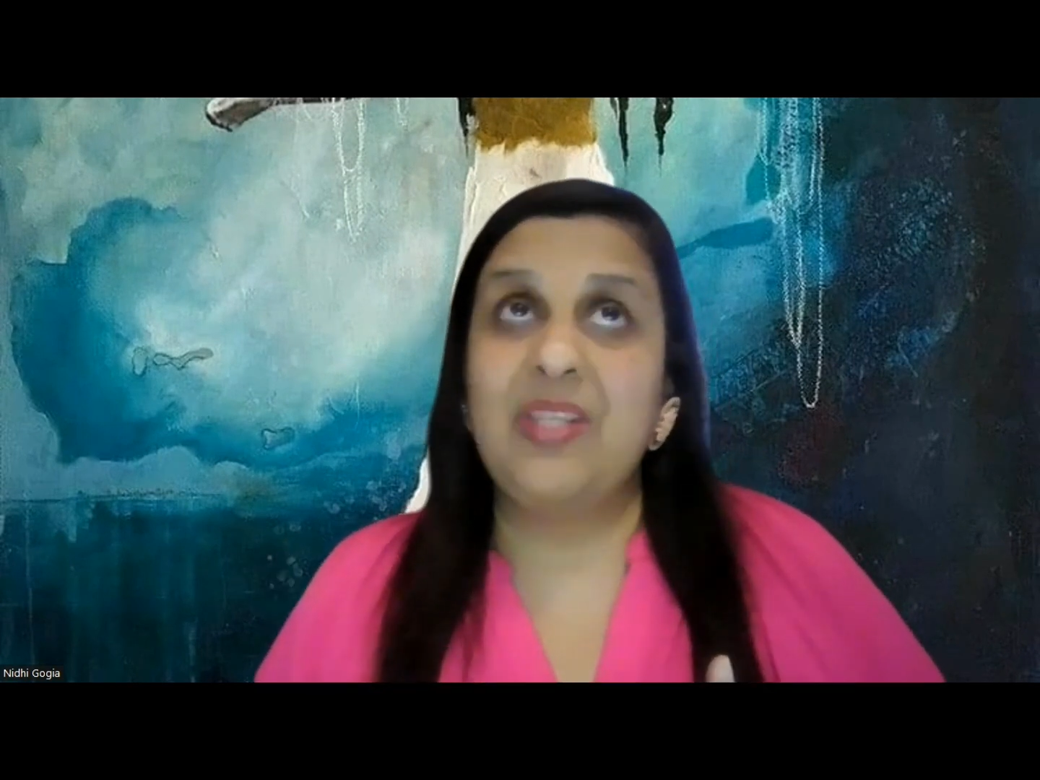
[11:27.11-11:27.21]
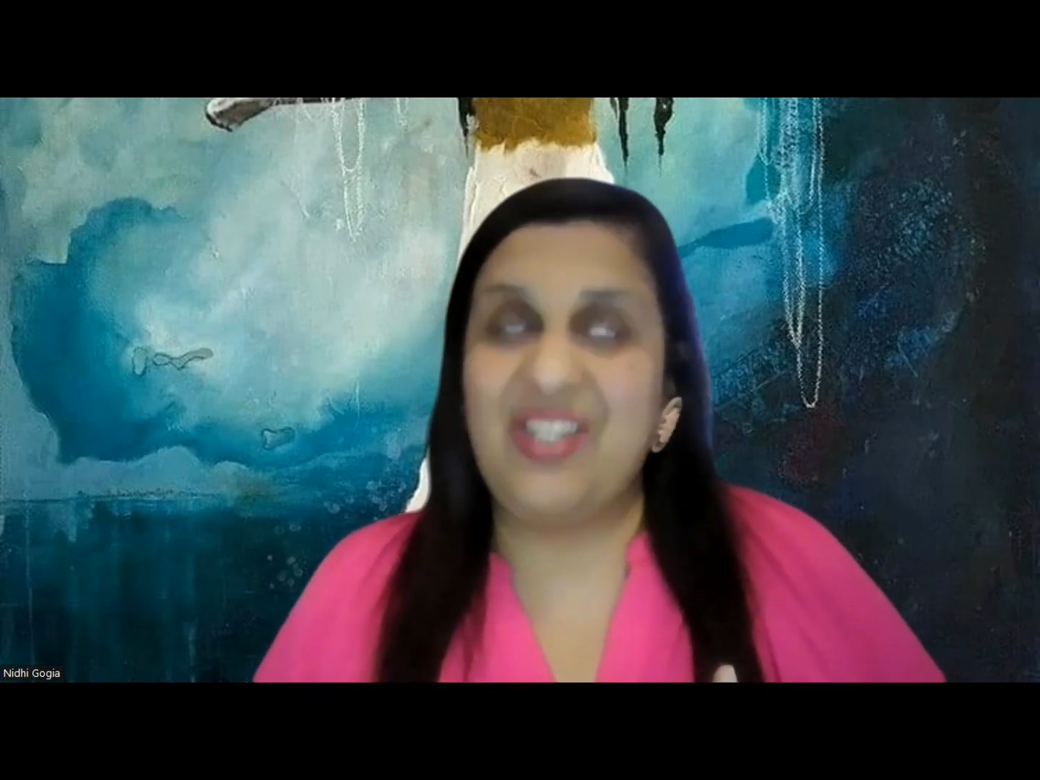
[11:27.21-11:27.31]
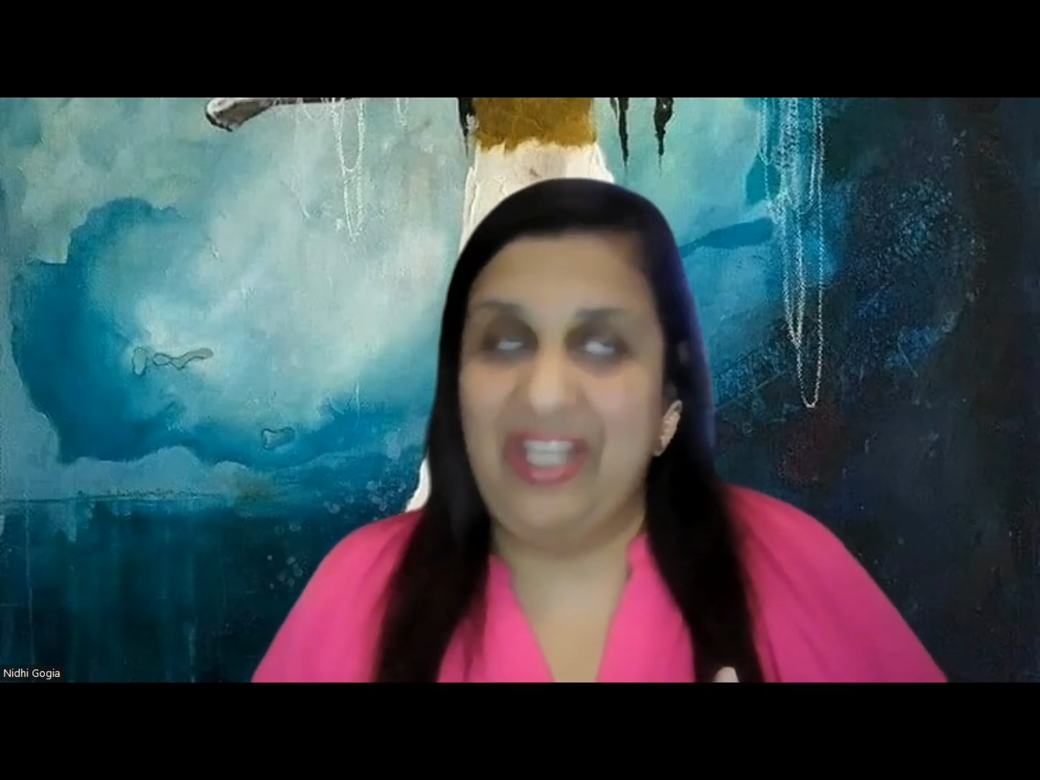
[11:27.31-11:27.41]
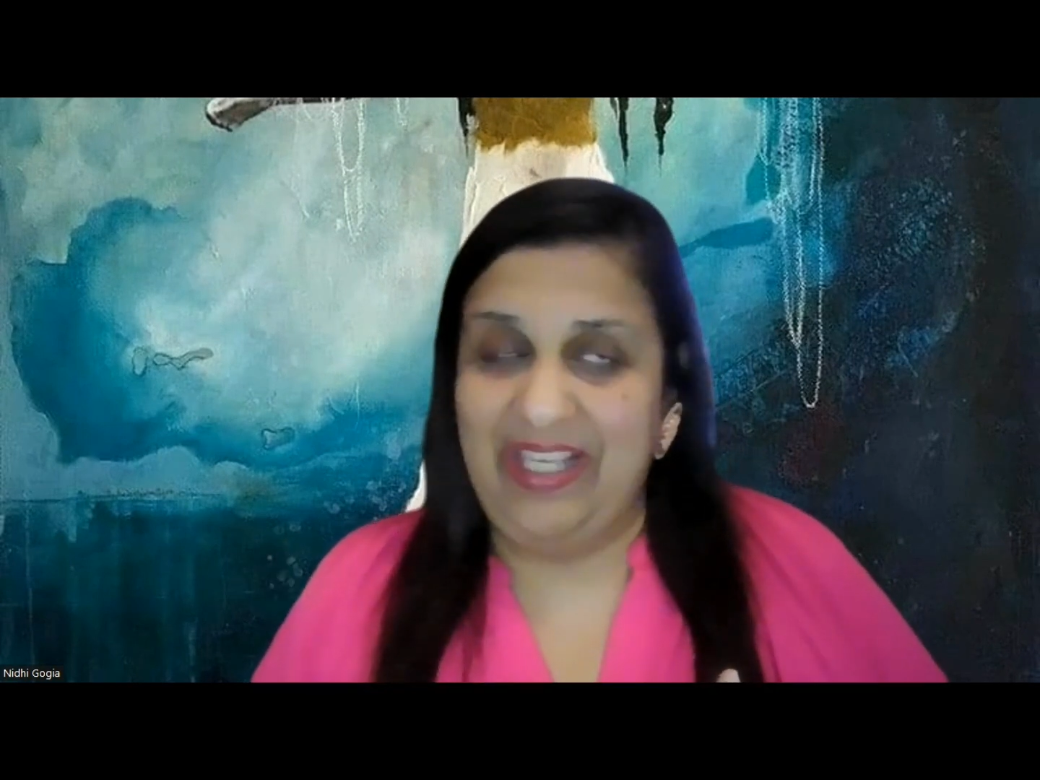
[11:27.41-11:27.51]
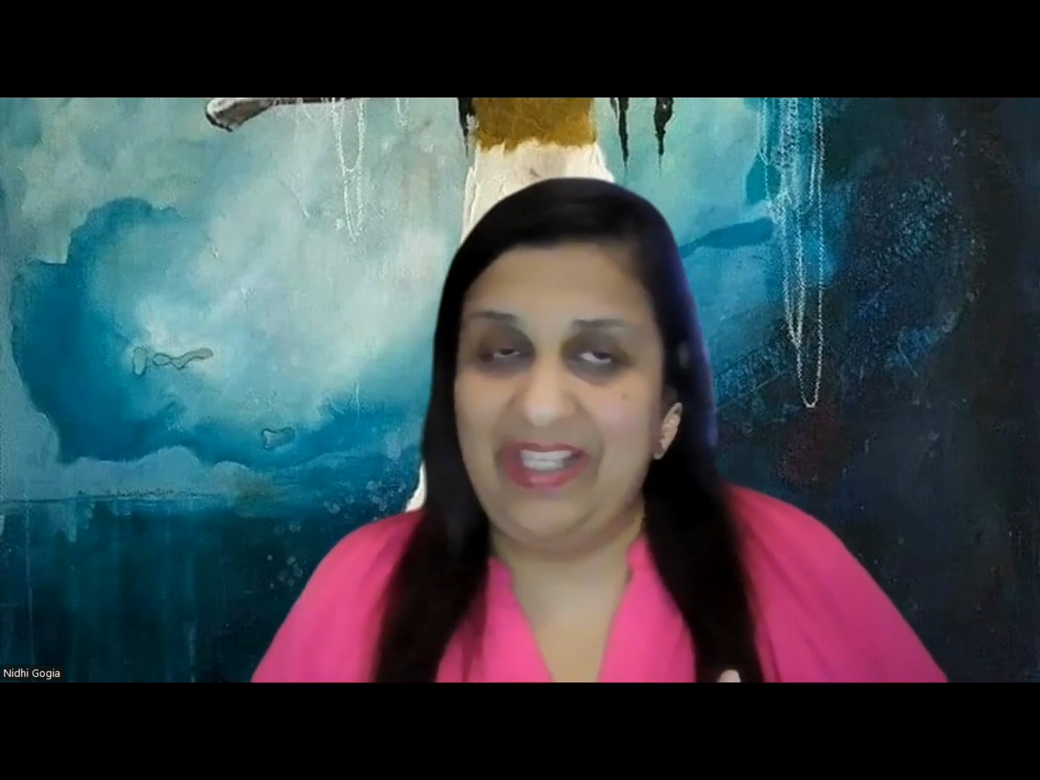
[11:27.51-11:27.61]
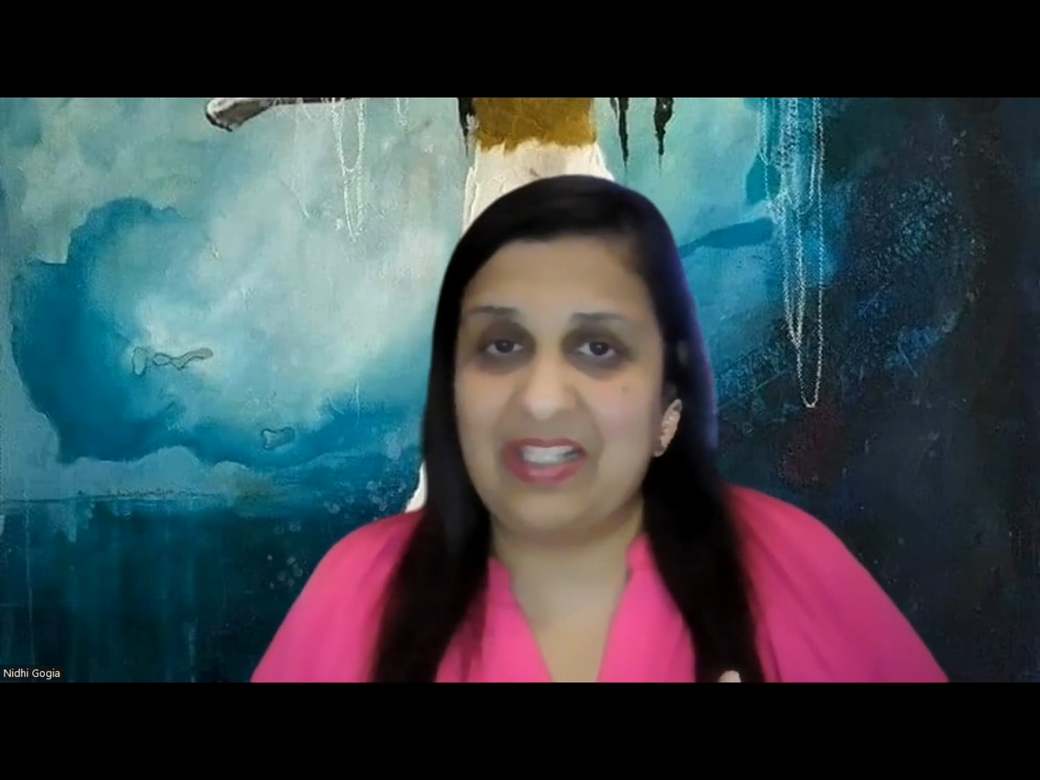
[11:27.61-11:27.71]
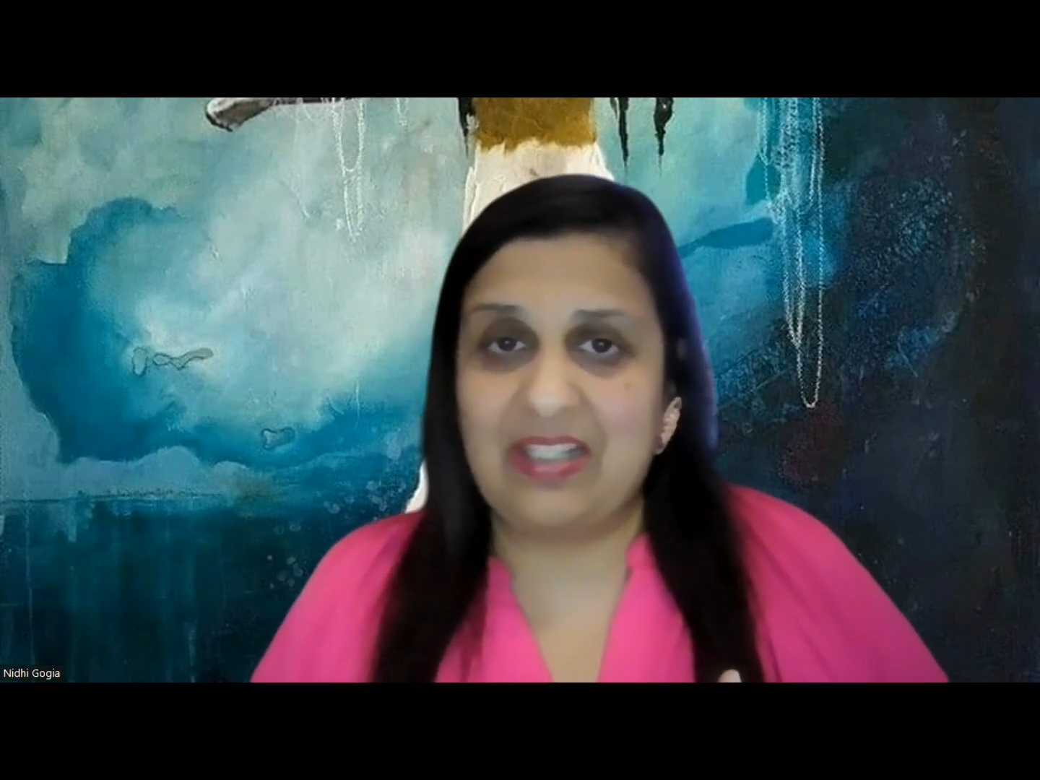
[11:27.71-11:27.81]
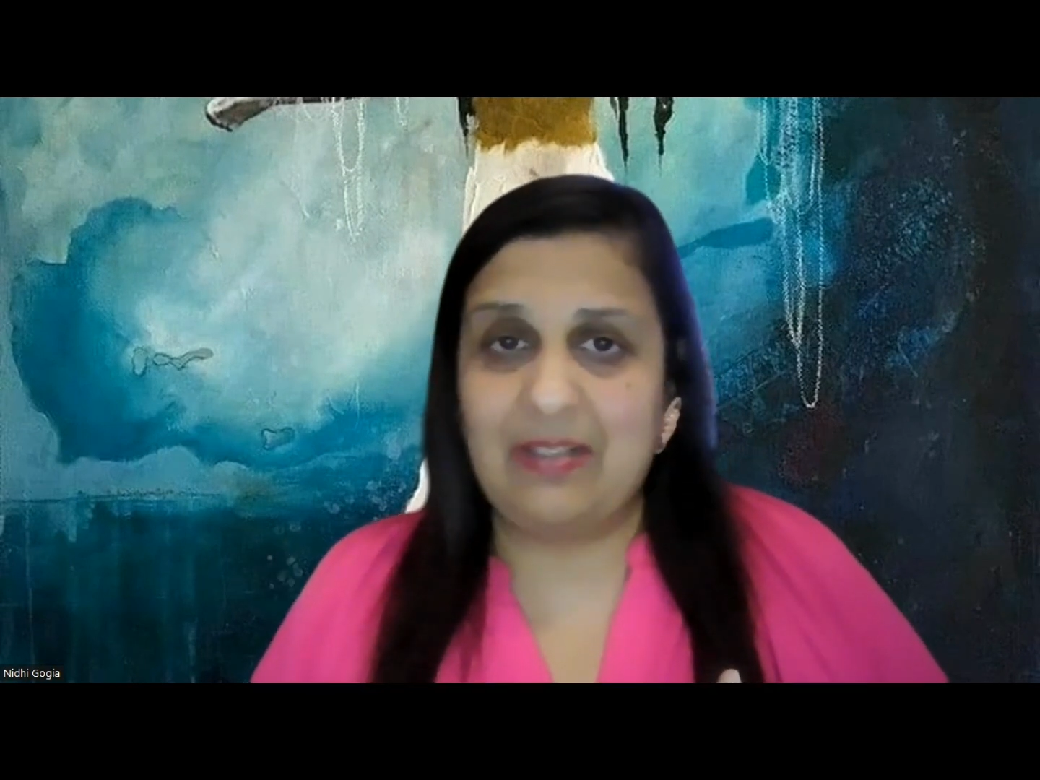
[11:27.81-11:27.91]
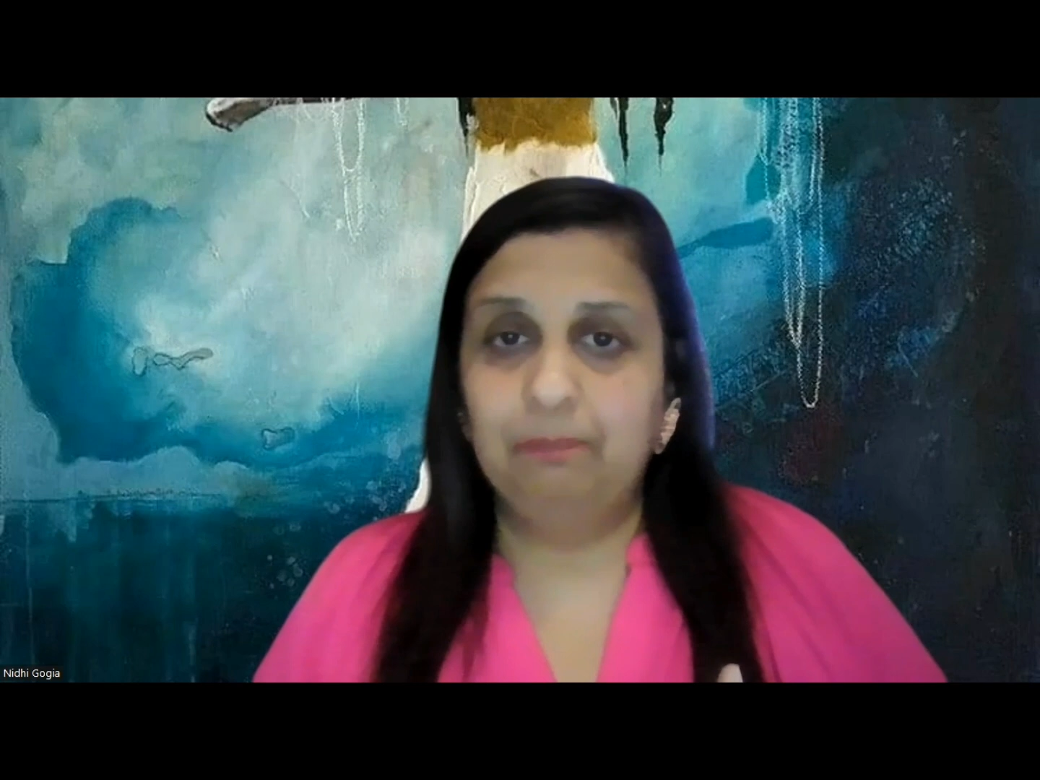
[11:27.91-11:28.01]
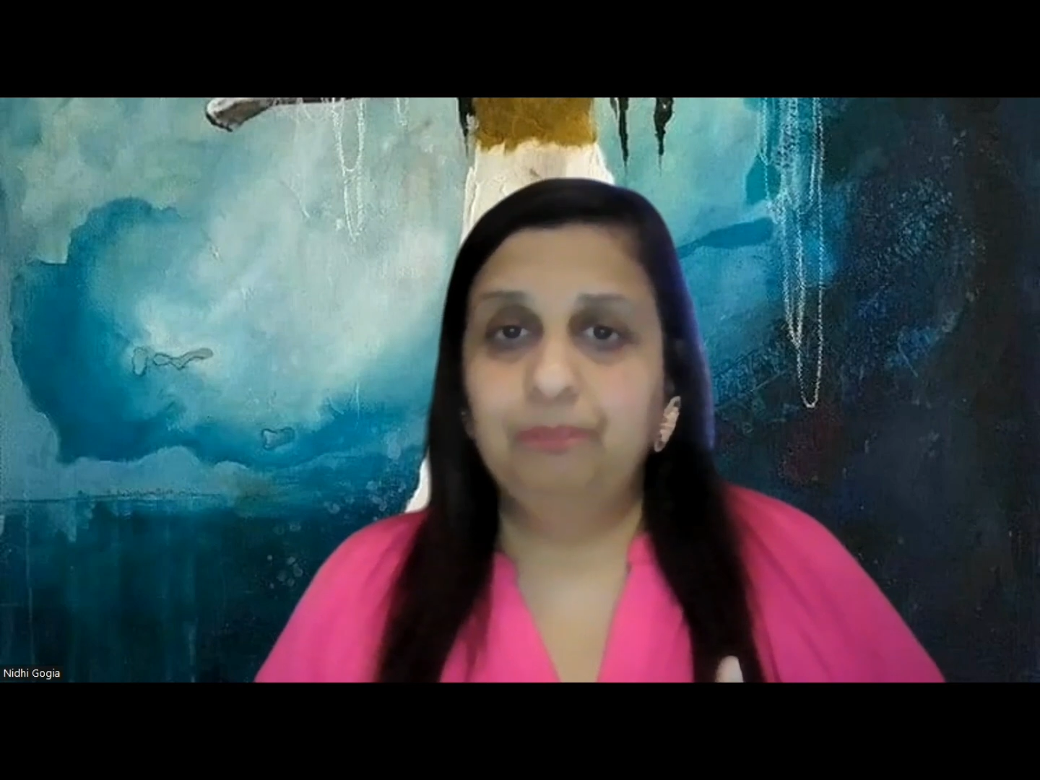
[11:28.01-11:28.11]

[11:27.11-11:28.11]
mistakes.